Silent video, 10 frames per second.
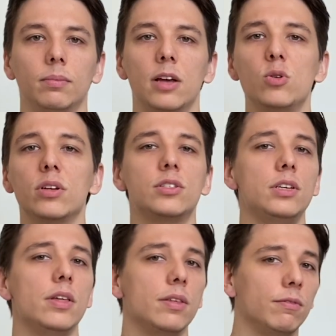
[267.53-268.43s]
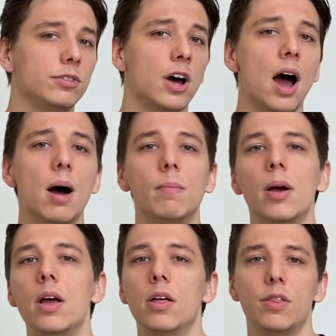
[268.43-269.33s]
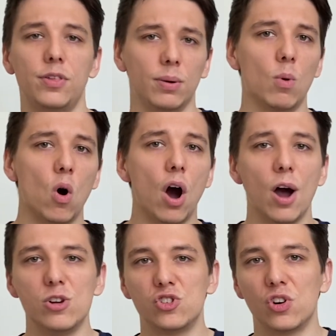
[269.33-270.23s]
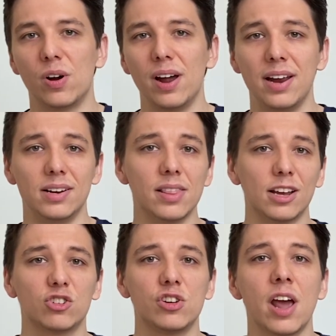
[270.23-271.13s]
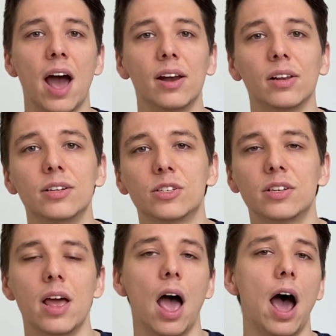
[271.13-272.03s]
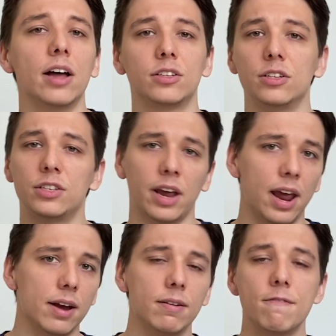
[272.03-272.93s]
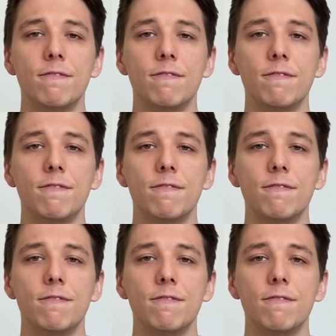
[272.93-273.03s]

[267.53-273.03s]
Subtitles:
As you can see in the top, Thermal, Hydra, and Electric Catalysts add 10,